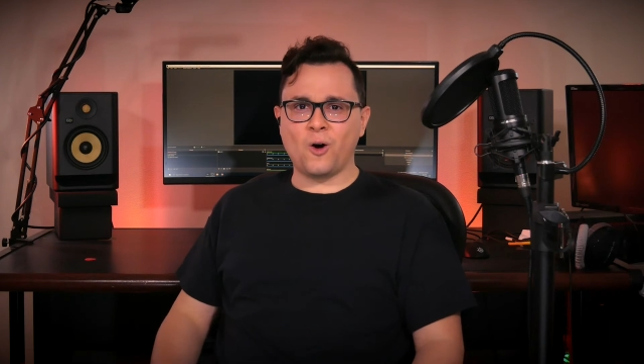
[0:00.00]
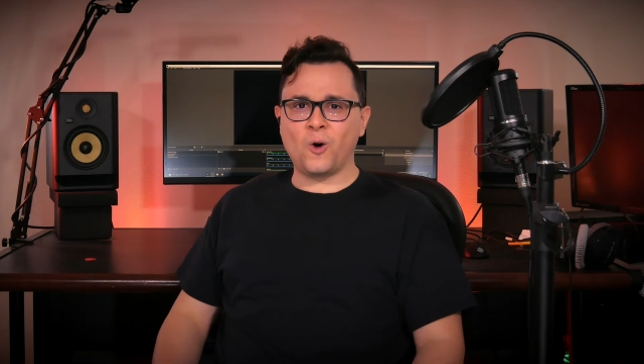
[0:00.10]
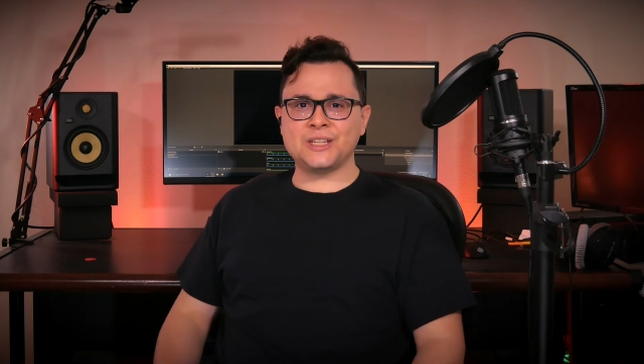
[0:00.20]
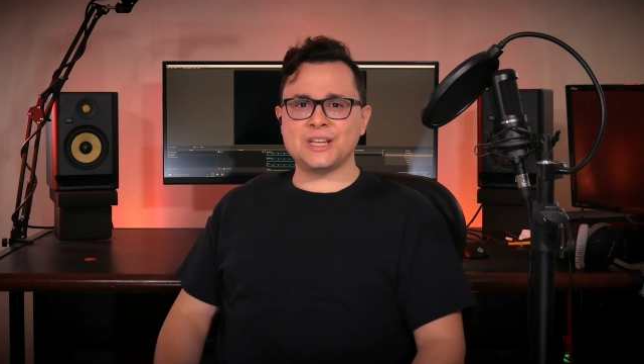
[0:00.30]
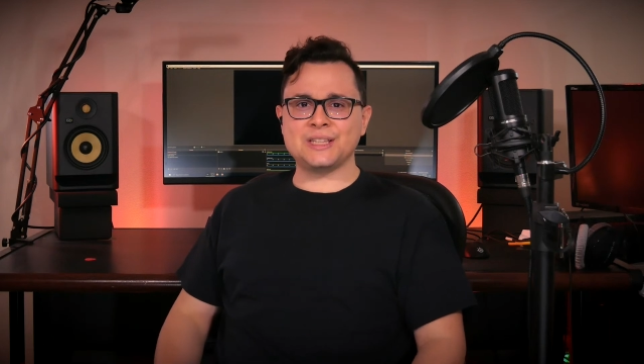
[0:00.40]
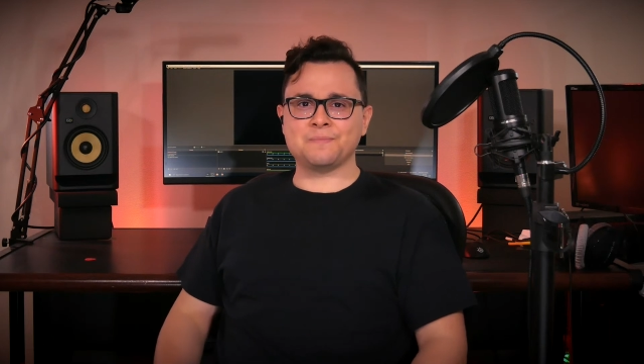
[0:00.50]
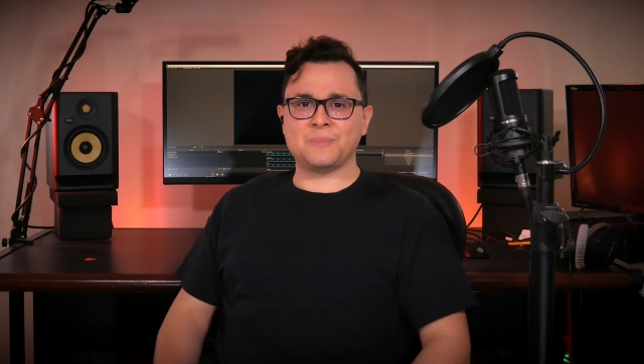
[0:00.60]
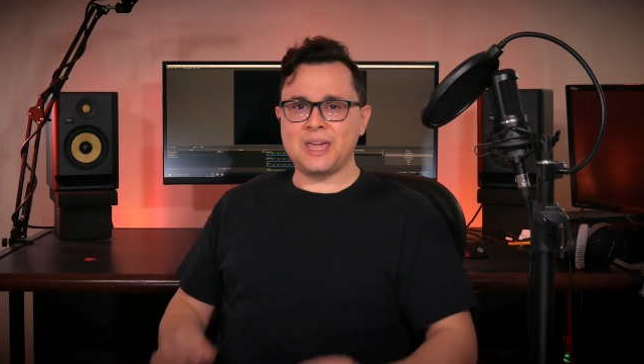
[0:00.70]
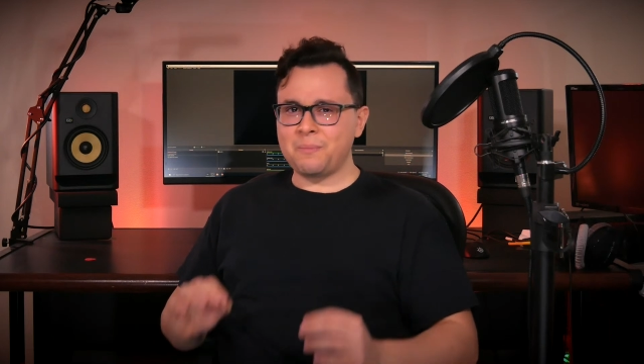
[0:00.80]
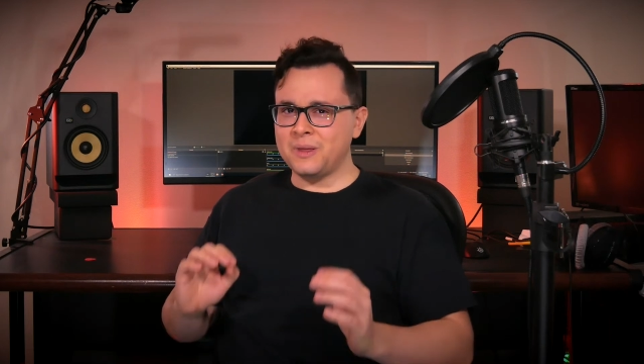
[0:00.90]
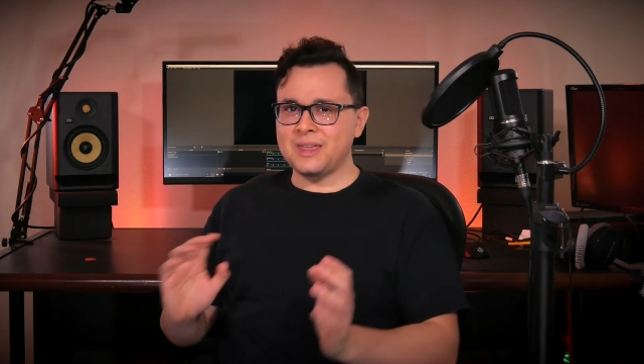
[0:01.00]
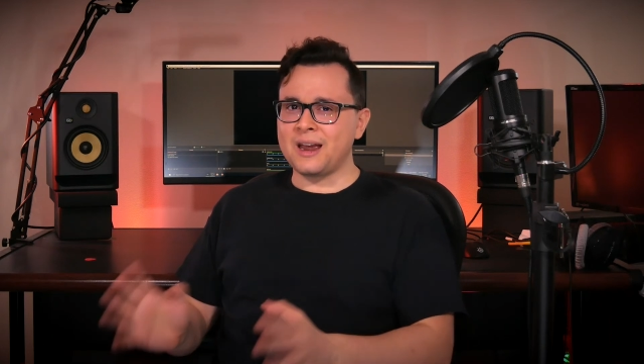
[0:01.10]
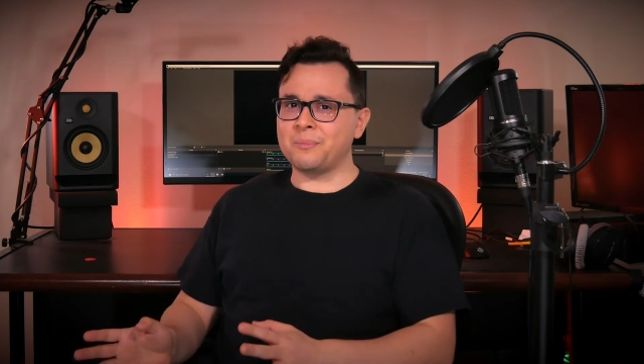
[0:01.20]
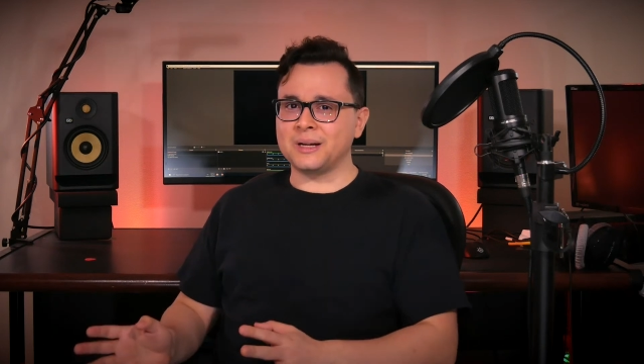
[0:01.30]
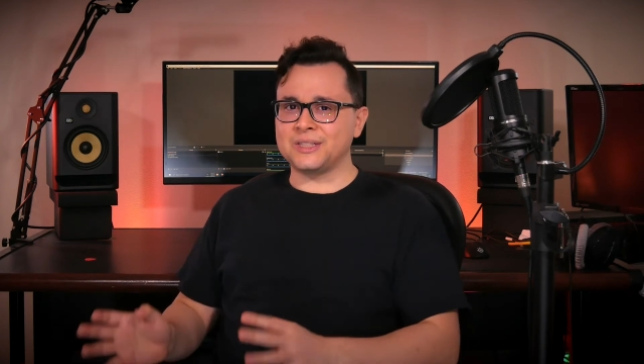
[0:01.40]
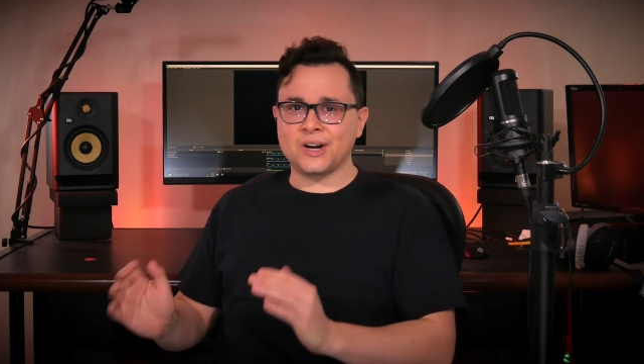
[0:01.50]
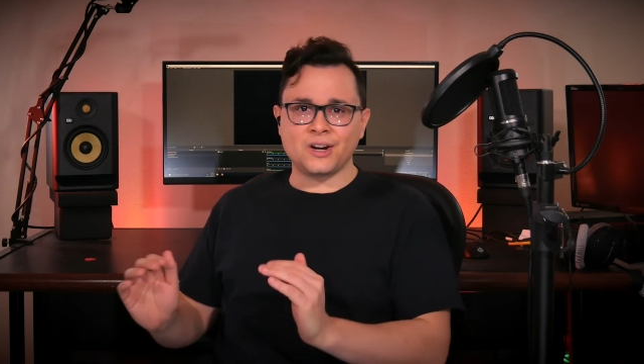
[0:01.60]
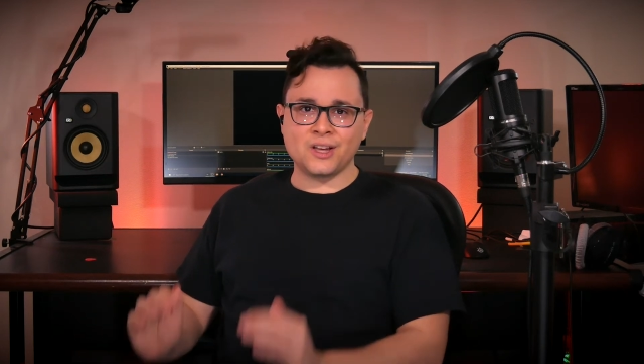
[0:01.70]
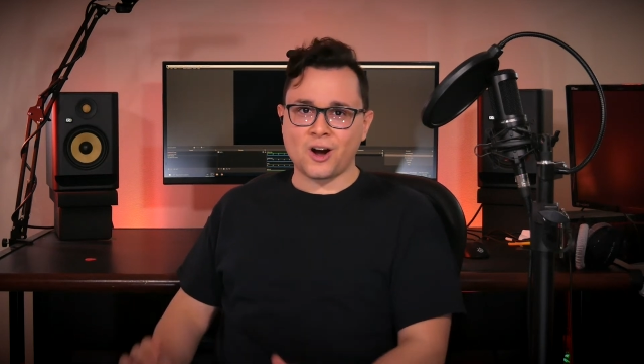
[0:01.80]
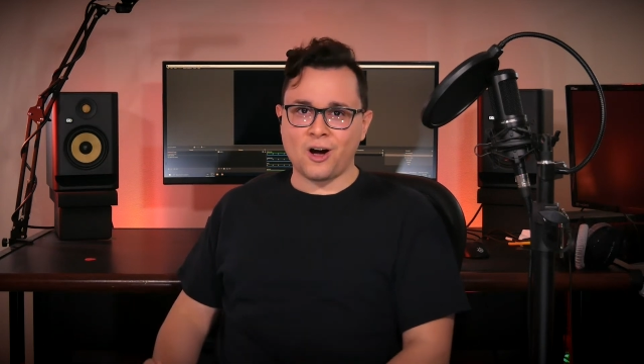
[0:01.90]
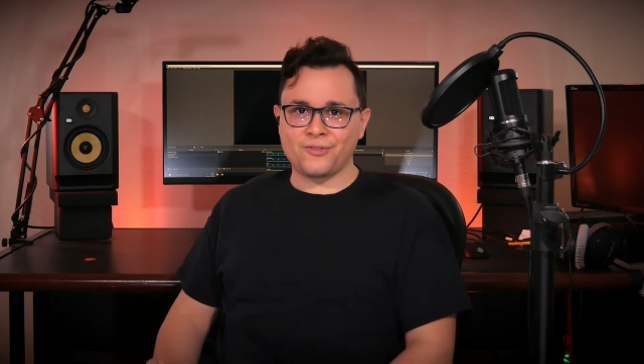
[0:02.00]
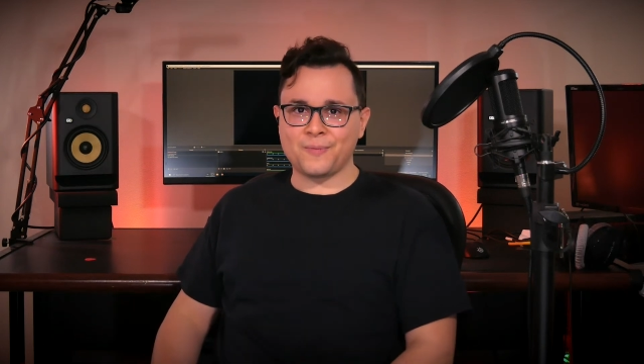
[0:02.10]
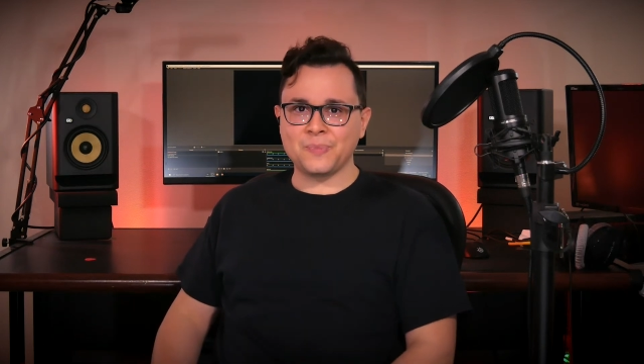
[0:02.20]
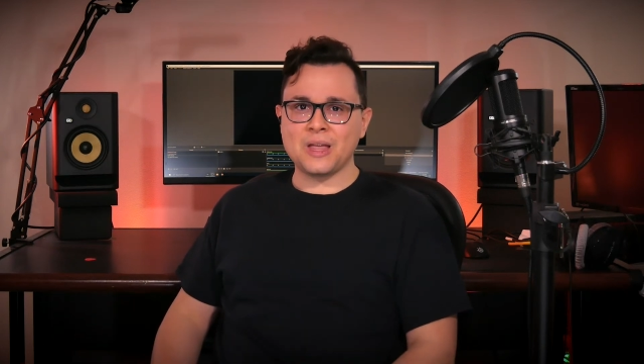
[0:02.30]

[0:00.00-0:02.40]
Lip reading: or just keep it there but turn it off.